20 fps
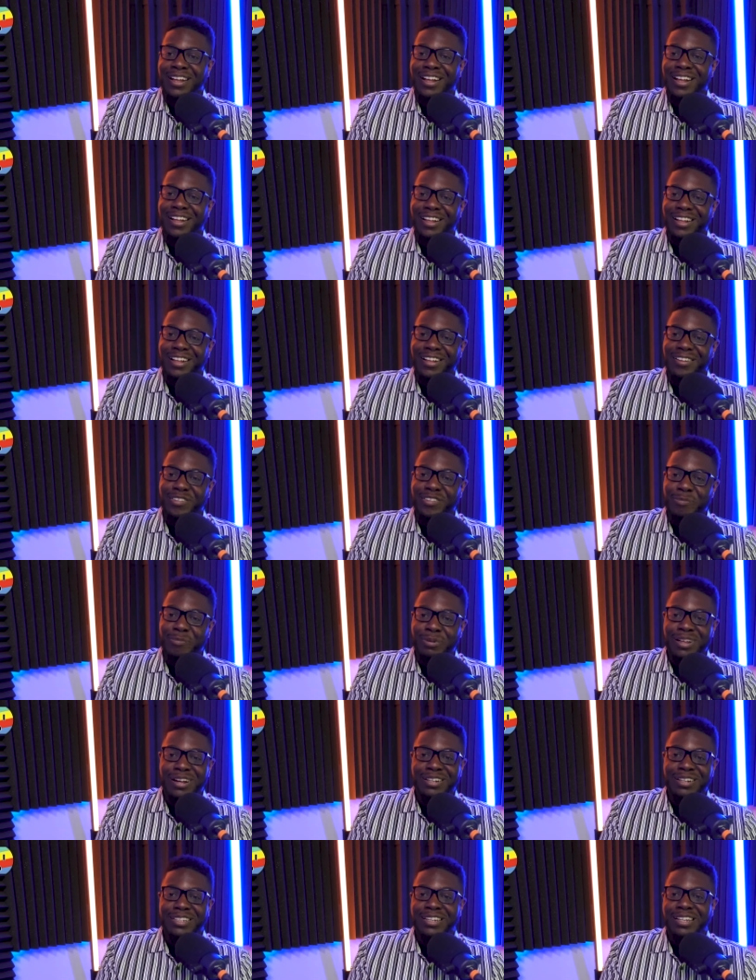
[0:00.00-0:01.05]
Uh, you
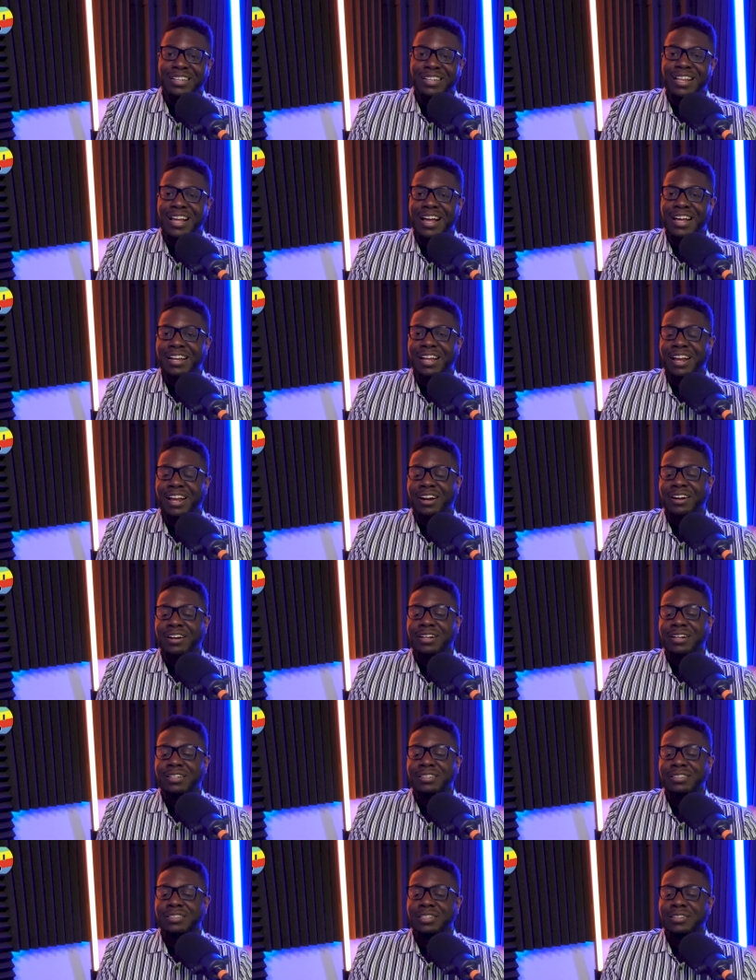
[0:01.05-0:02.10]
plugged in a lot of
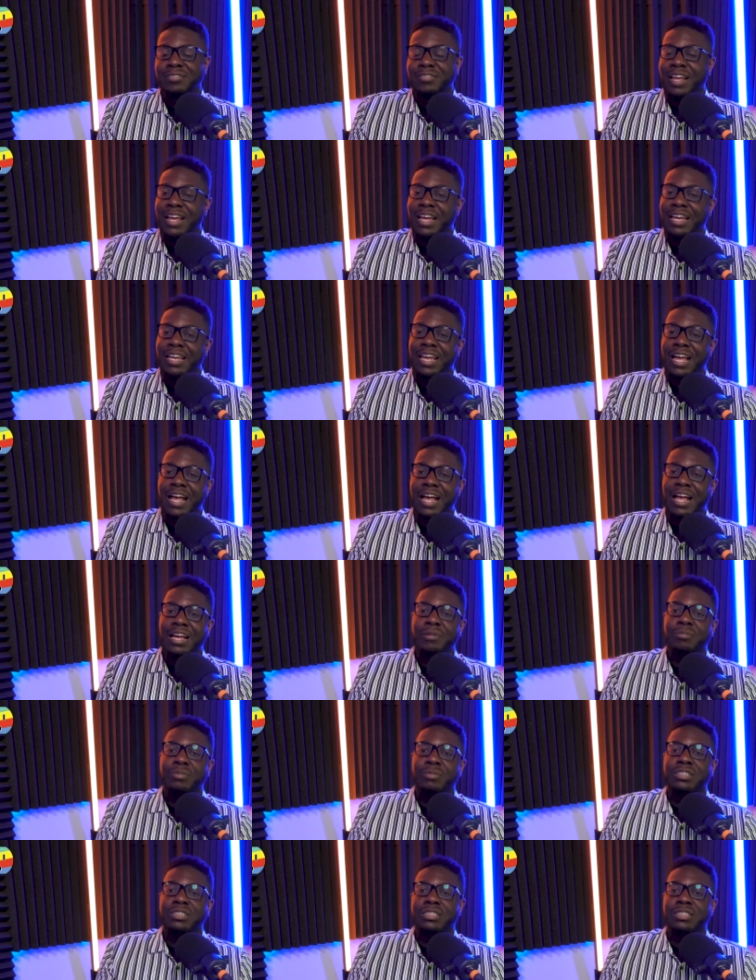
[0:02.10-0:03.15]
areas of AI
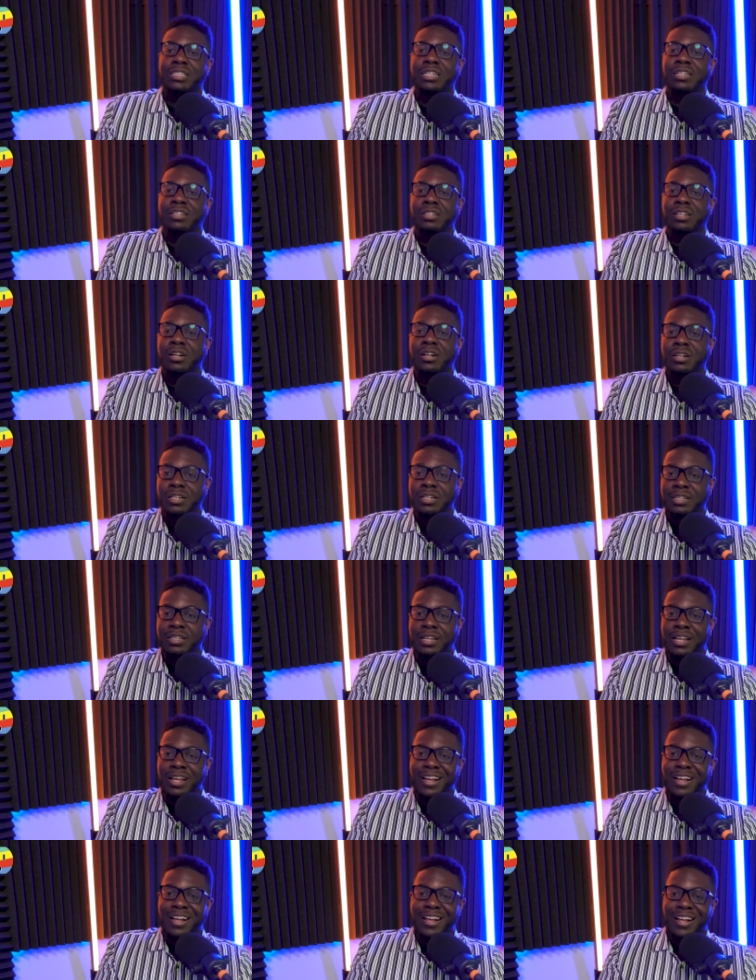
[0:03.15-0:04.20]
and machine learning.
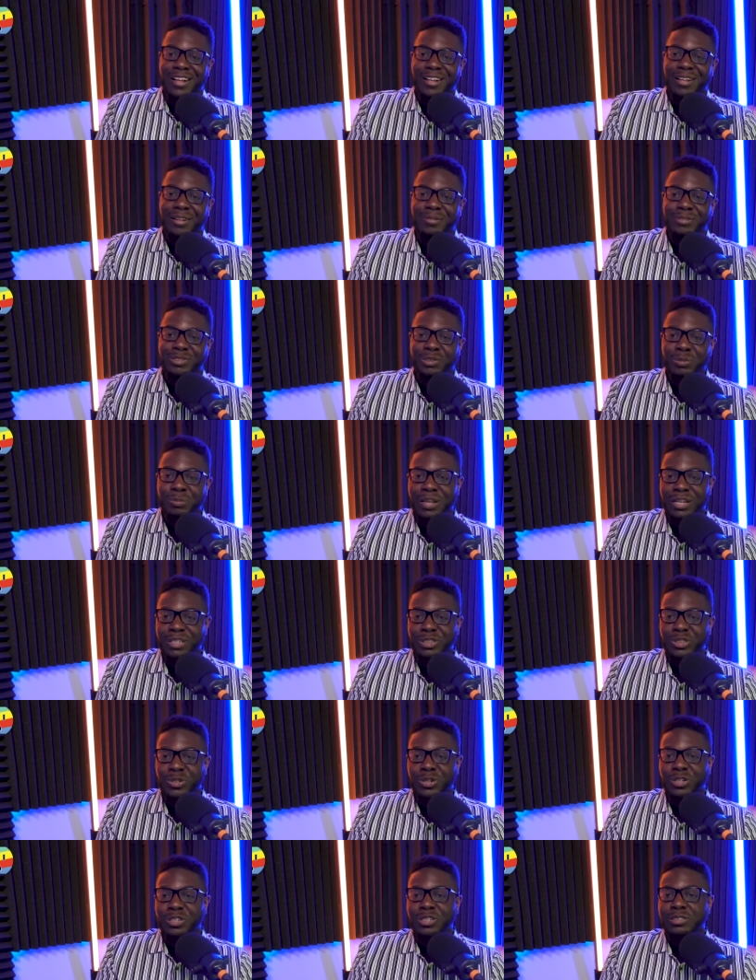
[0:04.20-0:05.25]
Um, so make
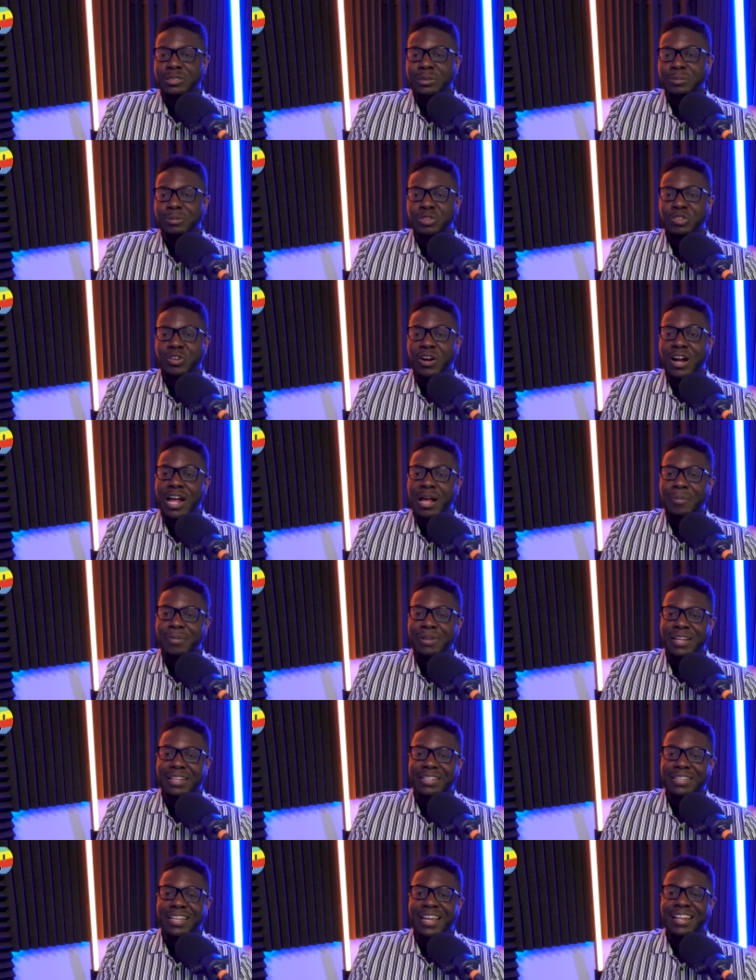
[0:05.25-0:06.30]
sure you subscribe and
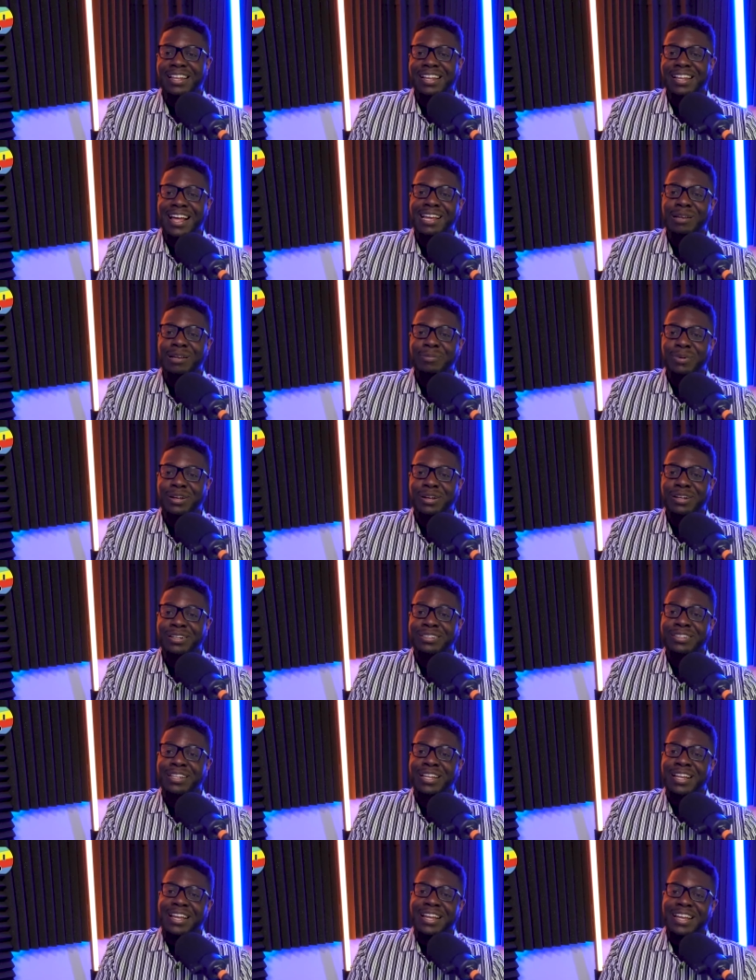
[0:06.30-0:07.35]
hit that like button
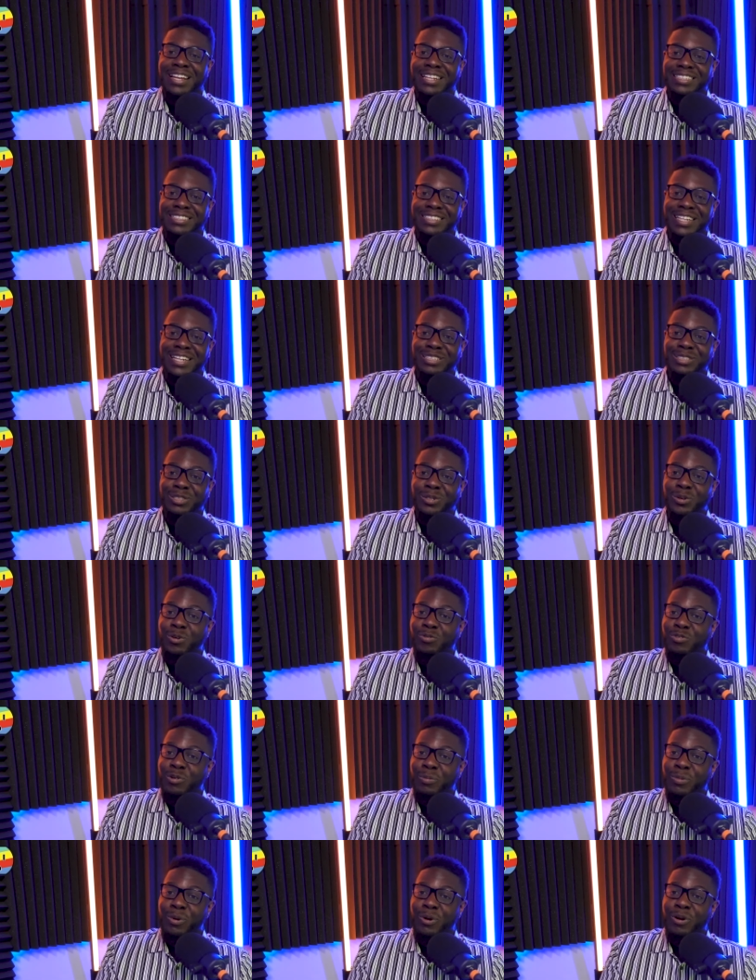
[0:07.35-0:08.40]
and stay tuned for
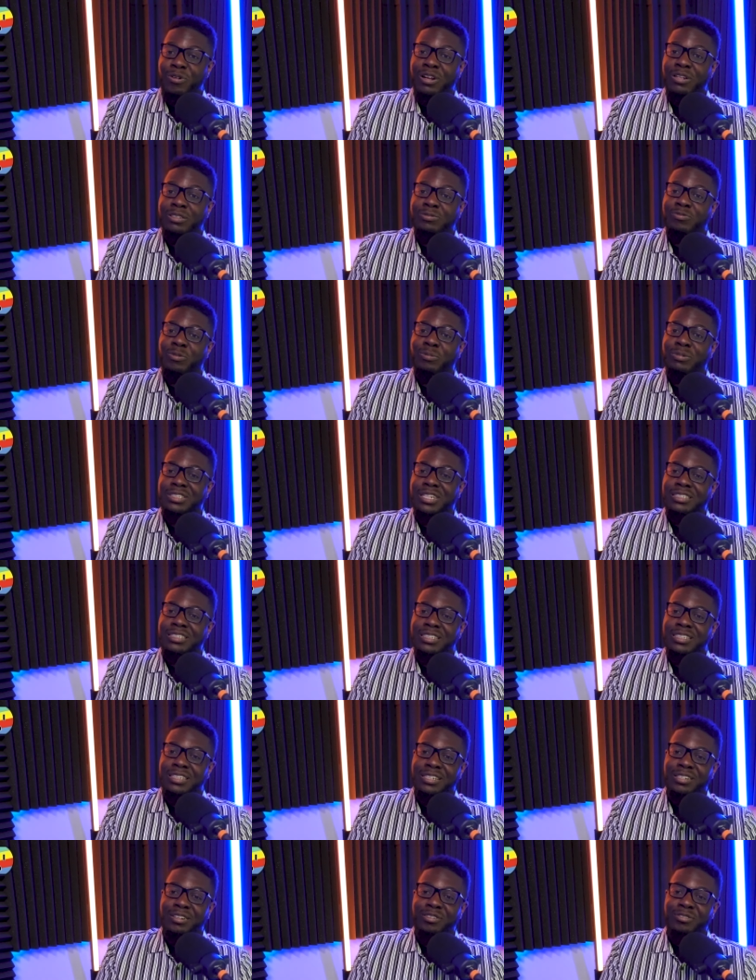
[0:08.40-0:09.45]
more from
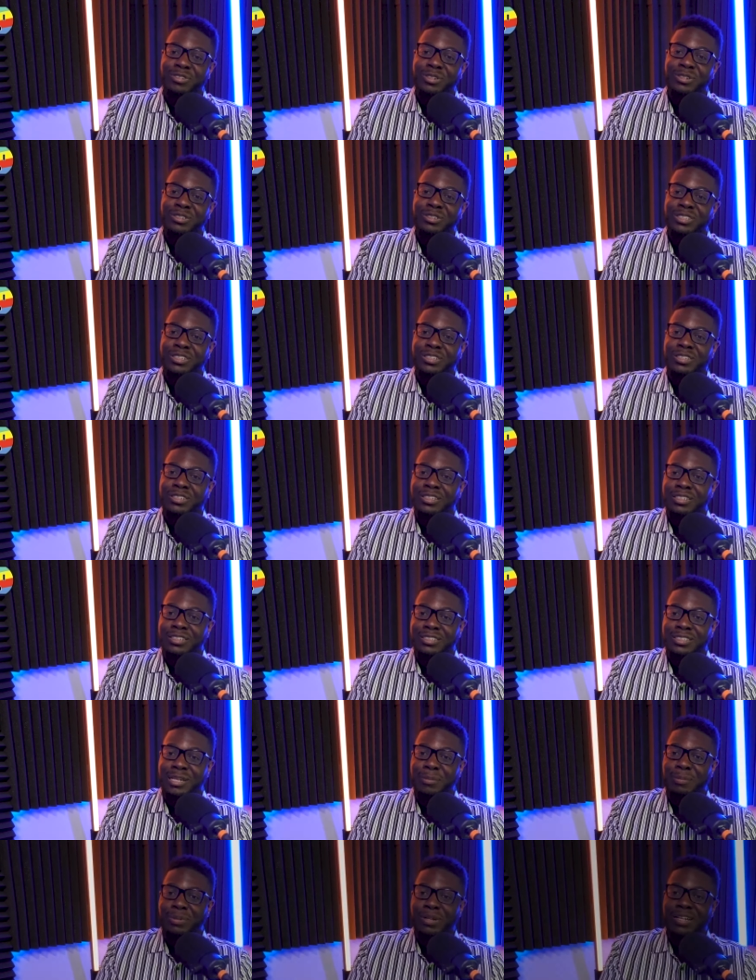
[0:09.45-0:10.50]
Justin in the future.
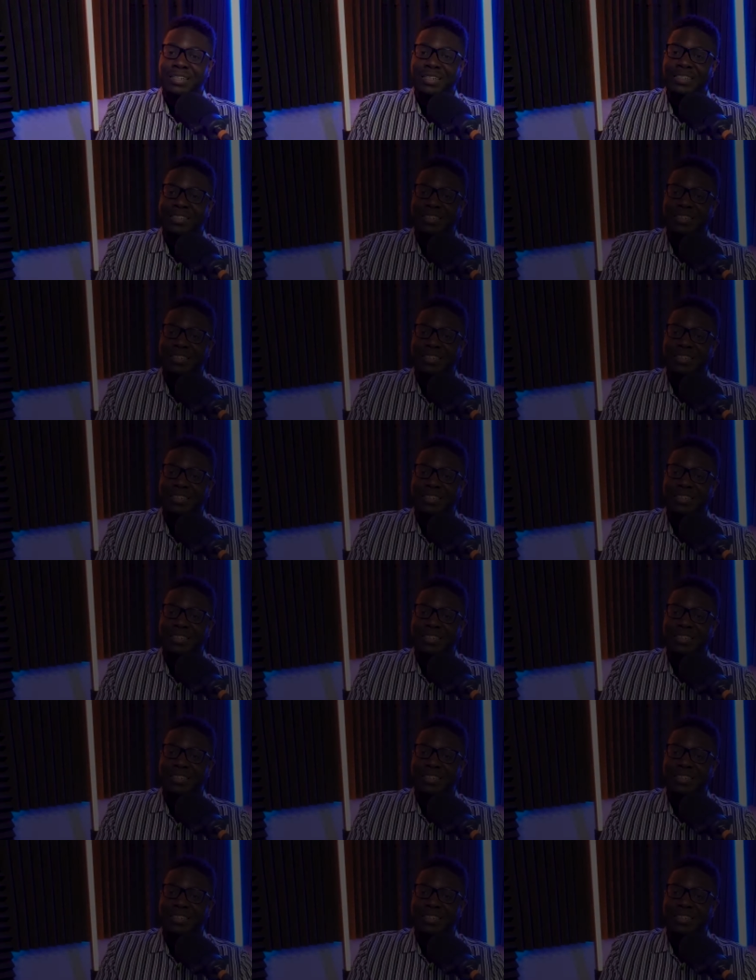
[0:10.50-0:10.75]
Stay plugged in.